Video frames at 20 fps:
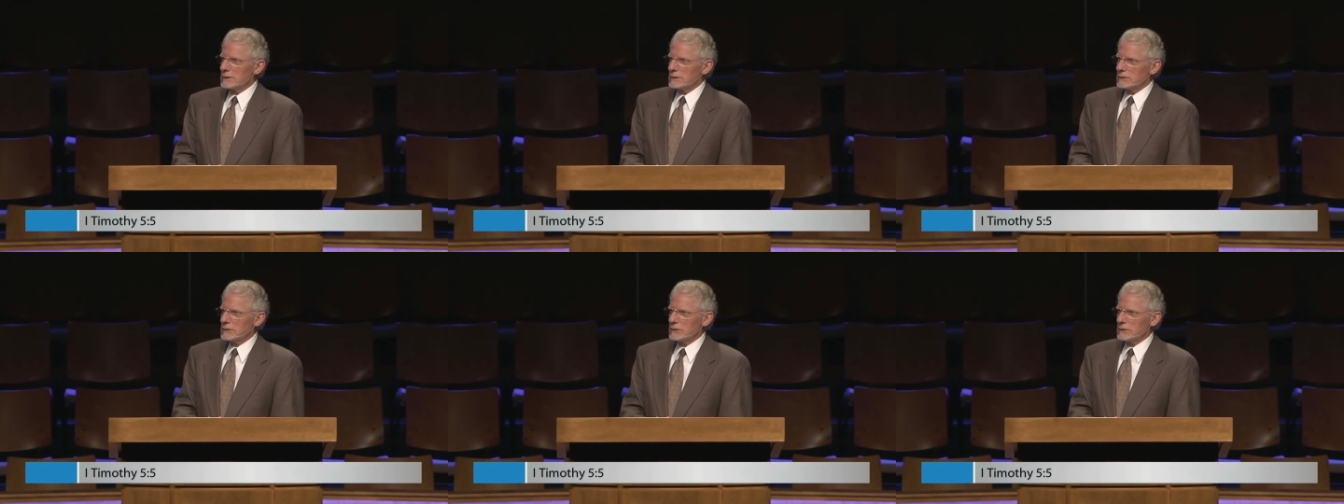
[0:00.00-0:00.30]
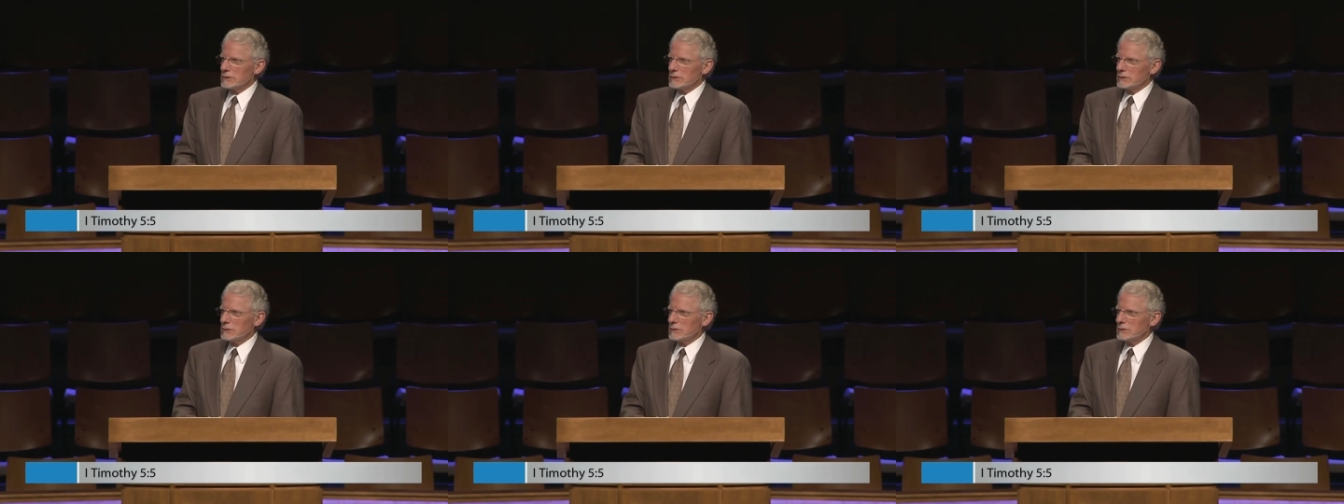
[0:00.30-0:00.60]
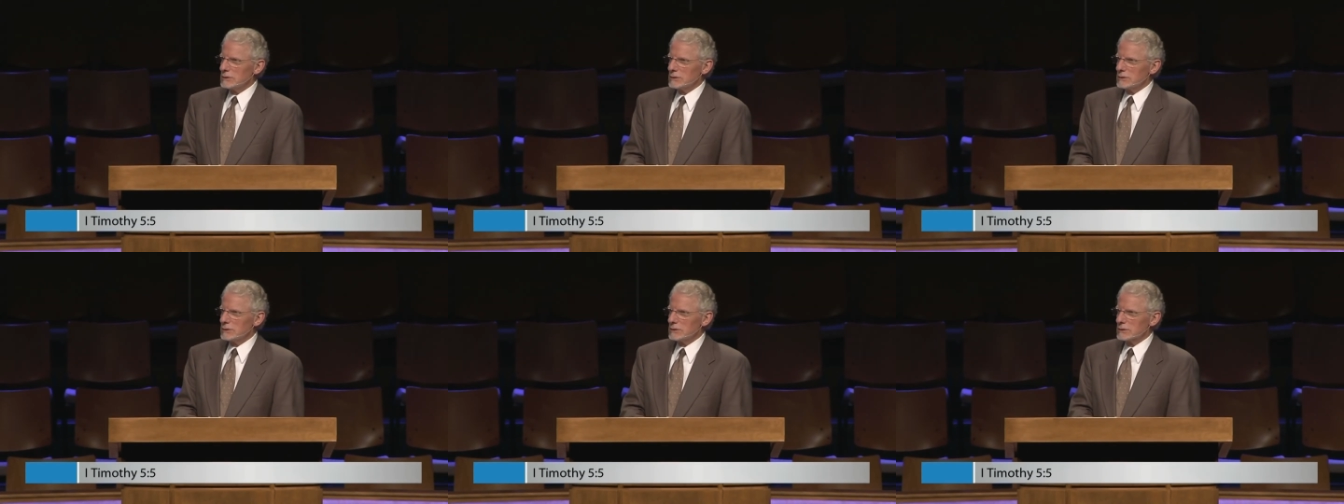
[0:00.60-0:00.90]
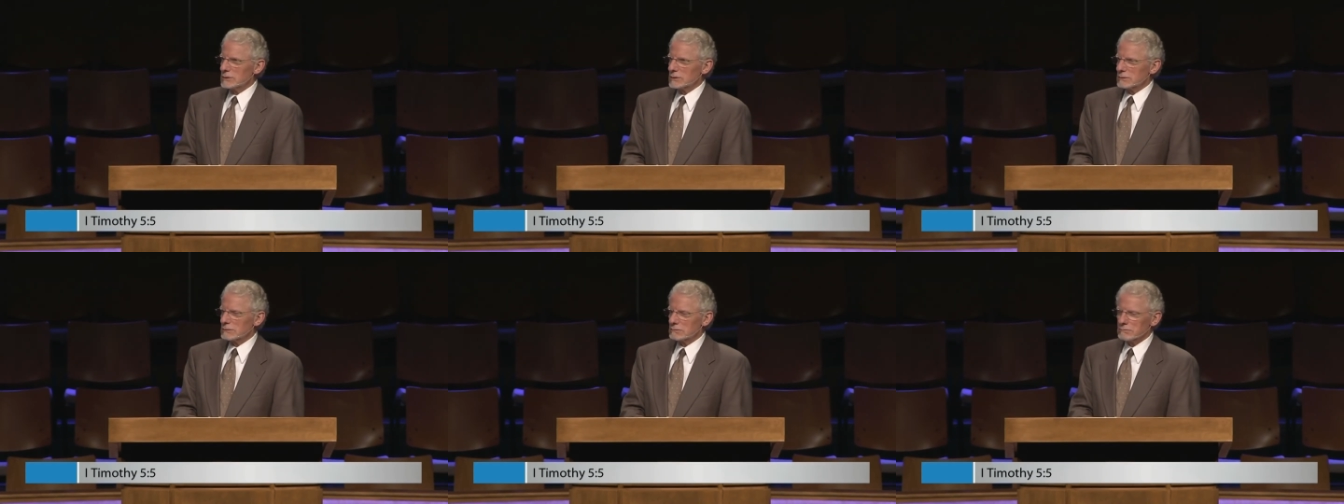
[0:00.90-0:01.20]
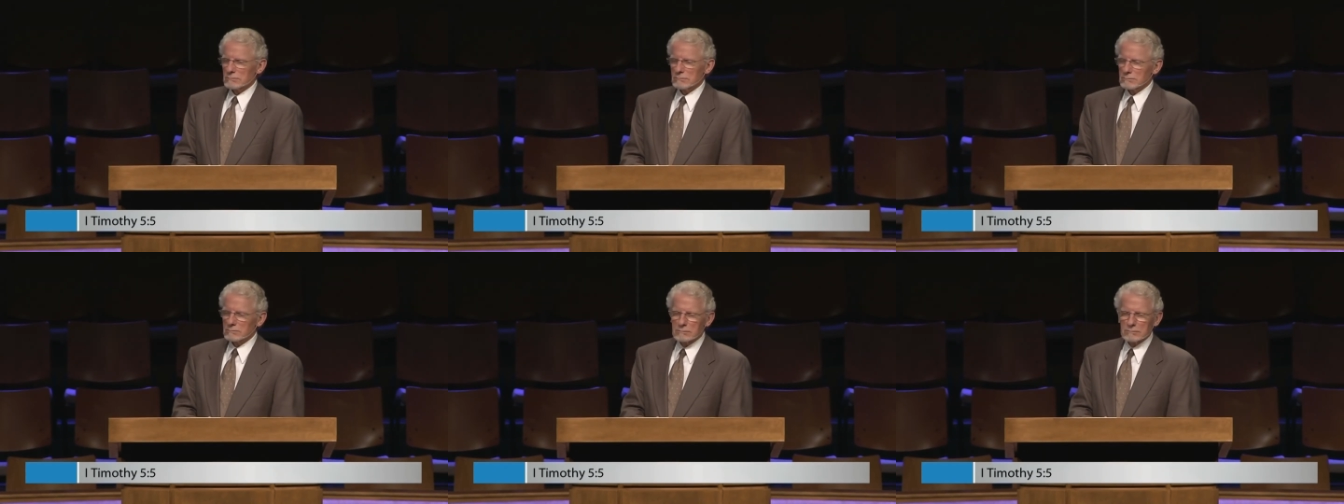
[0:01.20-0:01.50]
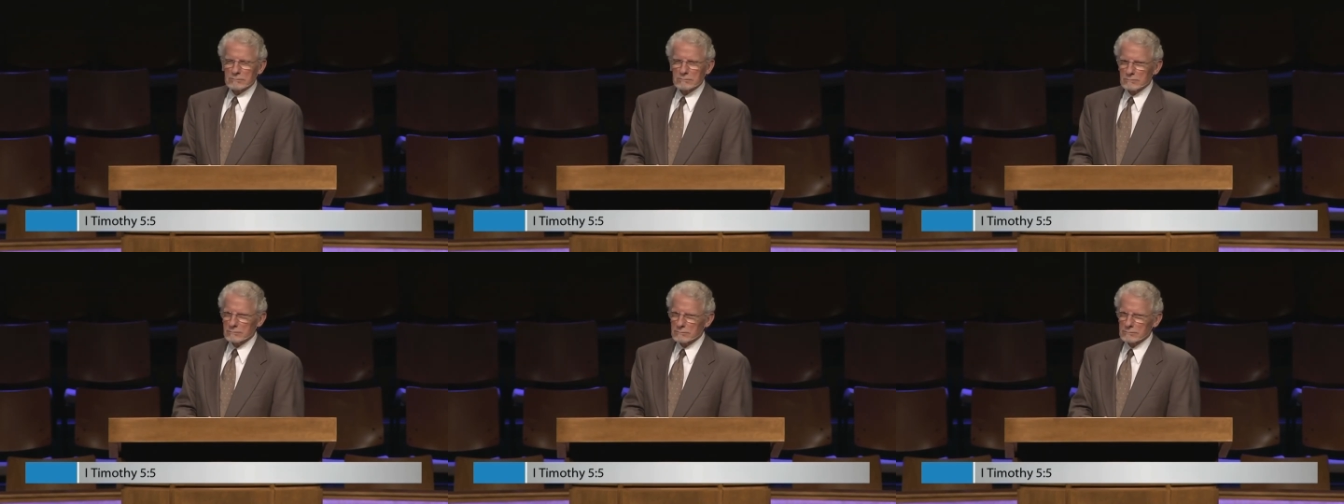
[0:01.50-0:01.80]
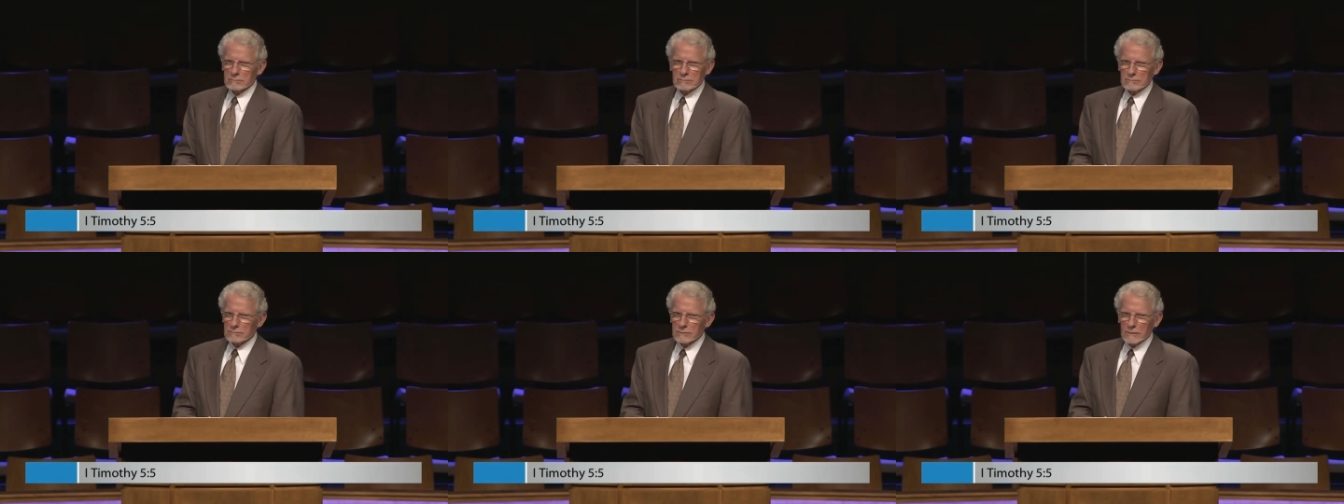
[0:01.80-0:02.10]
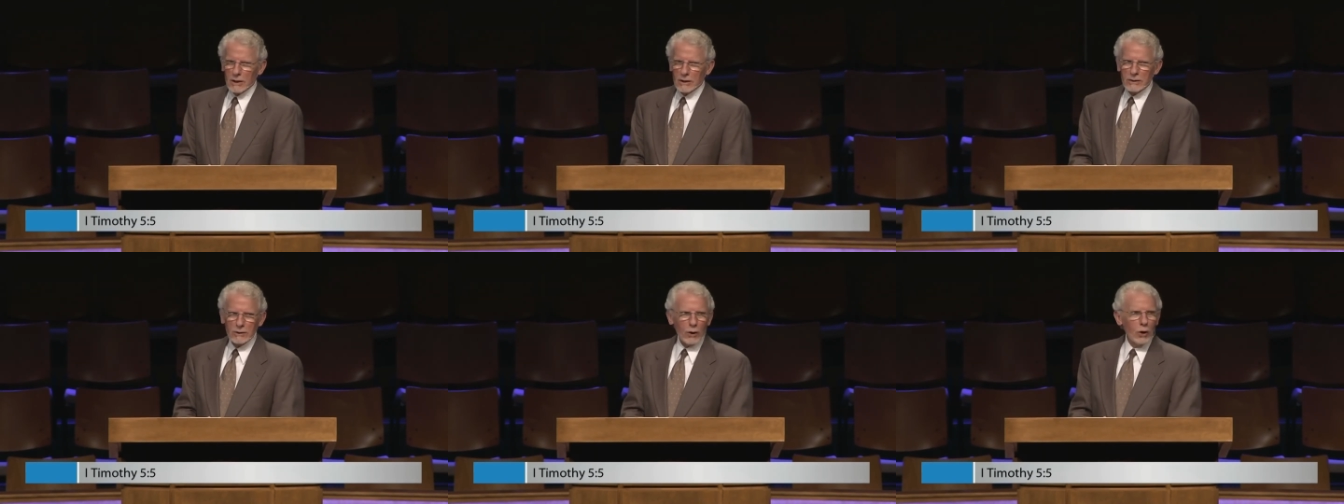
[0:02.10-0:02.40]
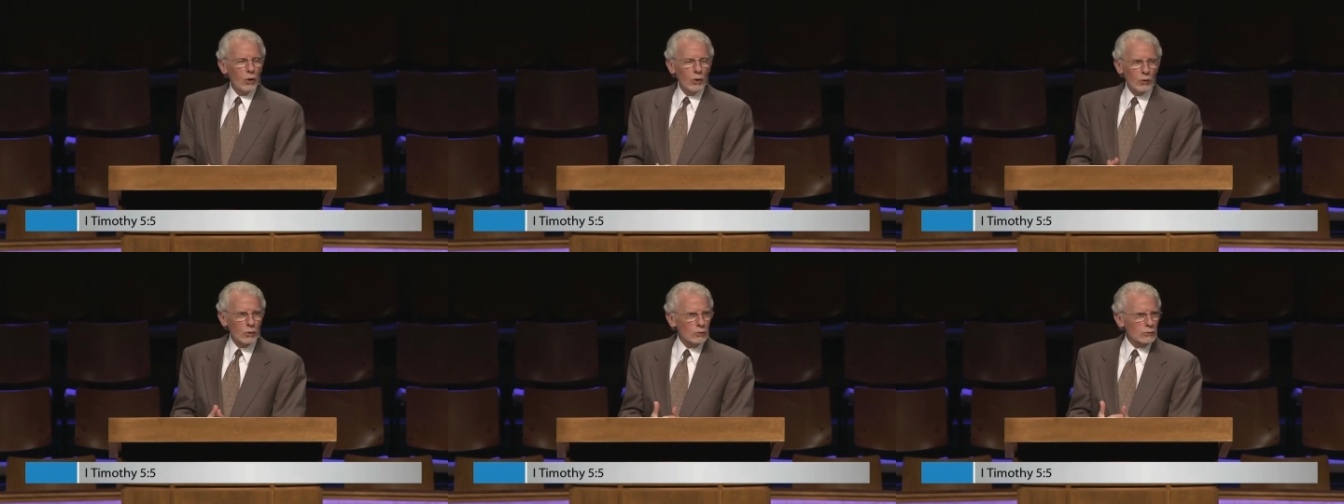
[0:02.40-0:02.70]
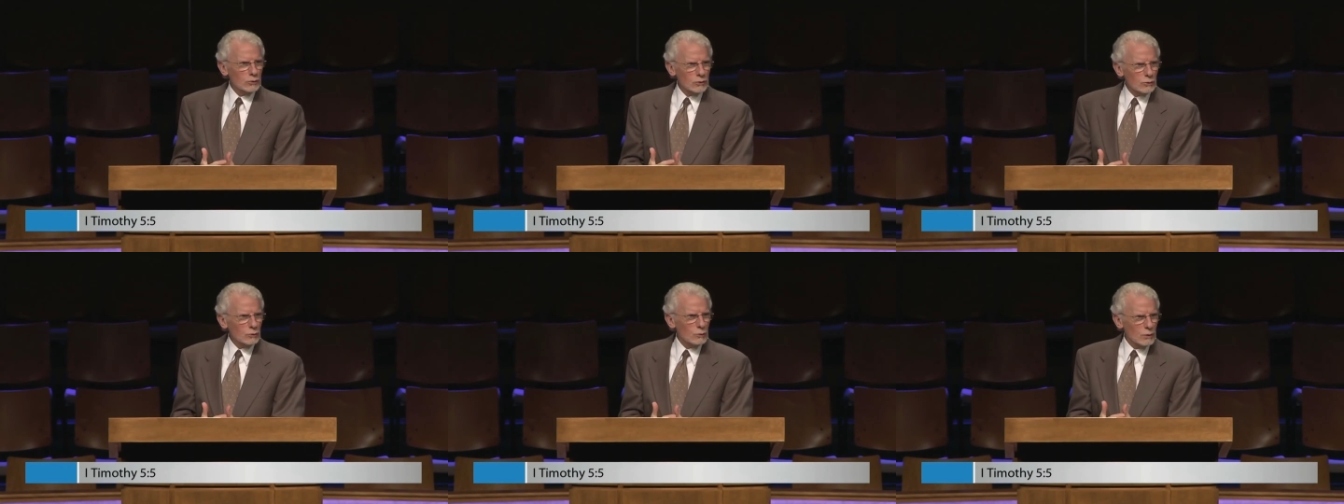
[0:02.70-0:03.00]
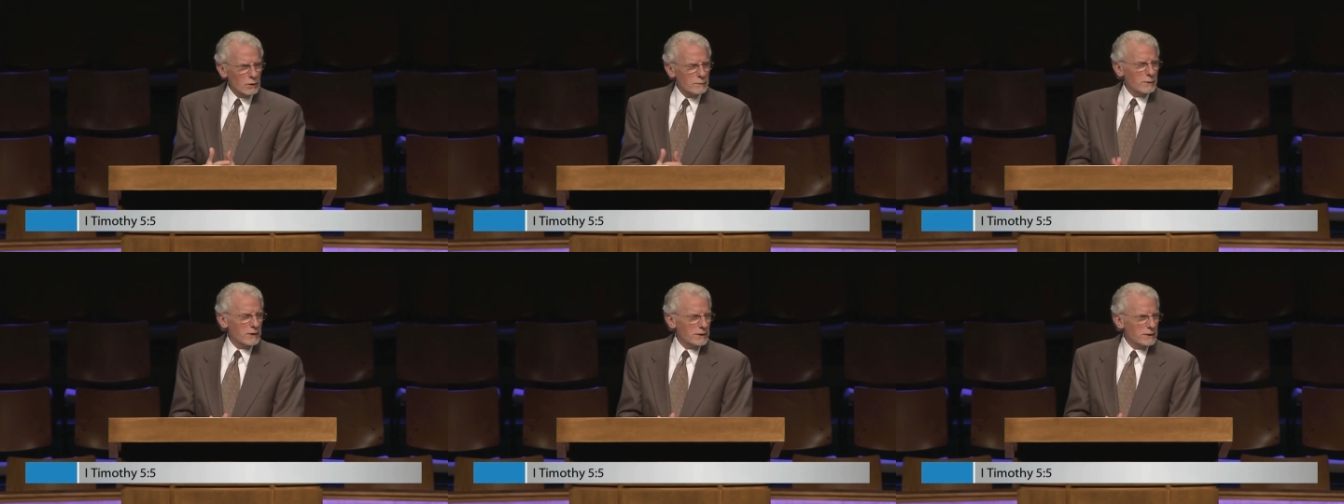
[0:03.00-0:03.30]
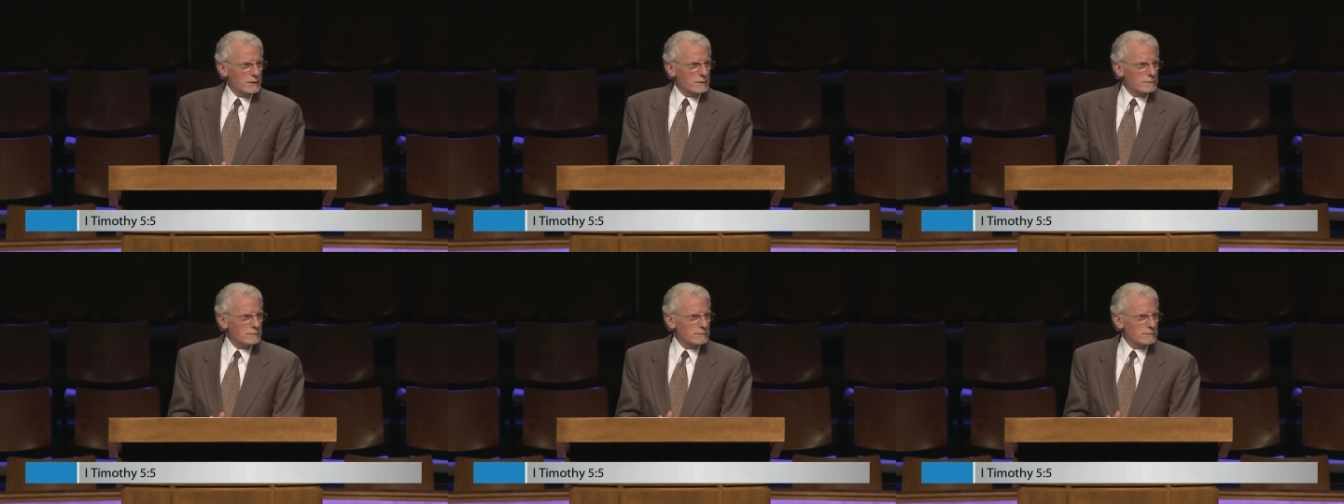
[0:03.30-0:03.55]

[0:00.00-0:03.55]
She's an older woman.